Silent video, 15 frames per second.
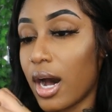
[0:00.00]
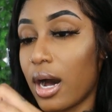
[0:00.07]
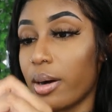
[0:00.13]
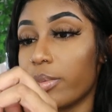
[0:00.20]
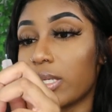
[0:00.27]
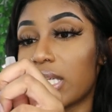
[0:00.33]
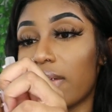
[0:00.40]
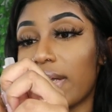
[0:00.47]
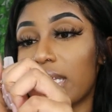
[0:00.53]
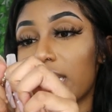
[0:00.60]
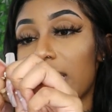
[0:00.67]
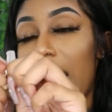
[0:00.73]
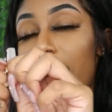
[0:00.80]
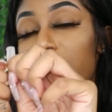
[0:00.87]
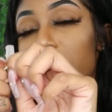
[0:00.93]
When stuff like
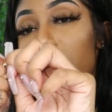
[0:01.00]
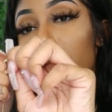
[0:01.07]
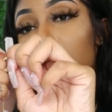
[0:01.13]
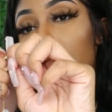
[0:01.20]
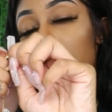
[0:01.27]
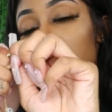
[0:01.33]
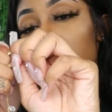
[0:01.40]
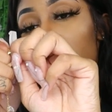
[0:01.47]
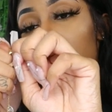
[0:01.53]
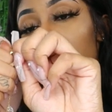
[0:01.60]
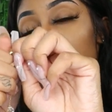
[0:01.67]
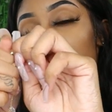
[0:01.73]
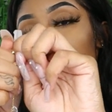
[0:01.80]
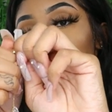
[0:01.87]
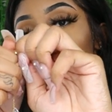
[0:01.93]
this happens, you can actually
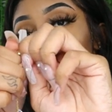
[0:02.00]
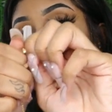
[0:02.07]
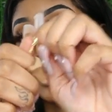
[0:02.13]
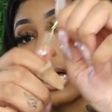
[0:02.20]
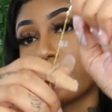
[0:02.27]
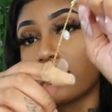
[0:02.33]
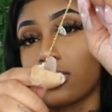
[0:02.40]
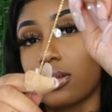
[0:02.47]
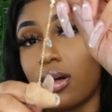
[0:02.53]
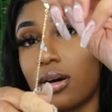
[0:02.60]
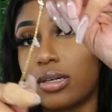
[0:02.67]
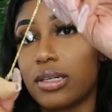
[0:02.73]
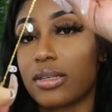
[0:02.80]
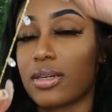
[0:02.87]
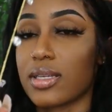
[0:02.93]
buy more lobster
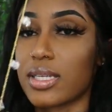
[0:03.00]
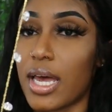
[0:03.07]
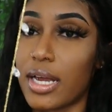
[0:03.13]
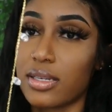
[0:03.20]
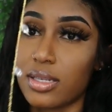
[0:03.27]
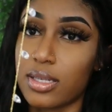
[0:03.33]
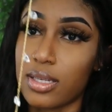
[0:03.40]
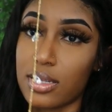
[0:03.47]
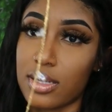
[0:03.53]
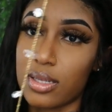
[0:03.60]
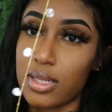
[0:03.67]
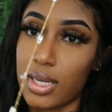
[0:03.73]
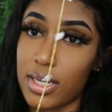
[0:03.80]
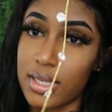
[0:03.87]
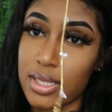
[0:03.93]
claws and attach it to
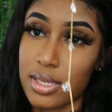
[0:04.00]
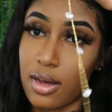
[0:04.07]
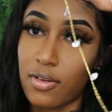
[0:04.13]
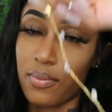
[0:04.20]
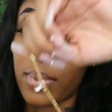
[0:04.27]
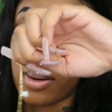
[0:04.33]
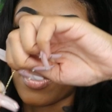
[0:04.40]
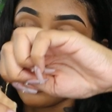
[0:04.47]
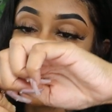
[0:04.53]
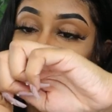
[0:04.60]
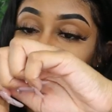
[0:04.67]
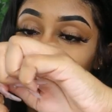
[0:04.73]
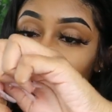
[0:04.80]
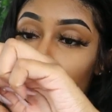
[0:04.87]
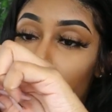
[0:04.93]
the thing itself, but I'm not
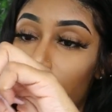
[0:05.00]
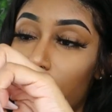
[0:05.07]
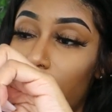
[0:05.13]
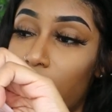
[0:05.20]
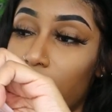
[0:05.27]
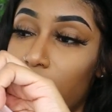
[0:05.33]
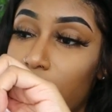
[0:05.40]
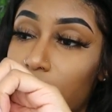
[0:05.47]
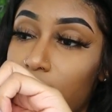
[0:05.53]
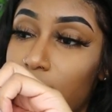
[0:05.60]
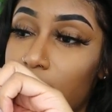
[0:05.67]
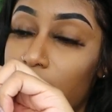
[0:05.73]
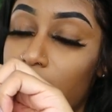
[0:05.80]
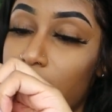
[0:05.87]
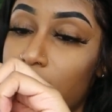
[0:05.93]
about to do that. I don't like
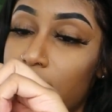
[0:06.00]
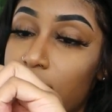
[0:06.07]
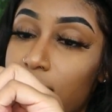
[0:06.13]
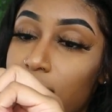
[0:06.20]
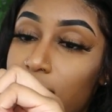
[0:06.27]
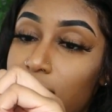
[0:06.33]
doing that.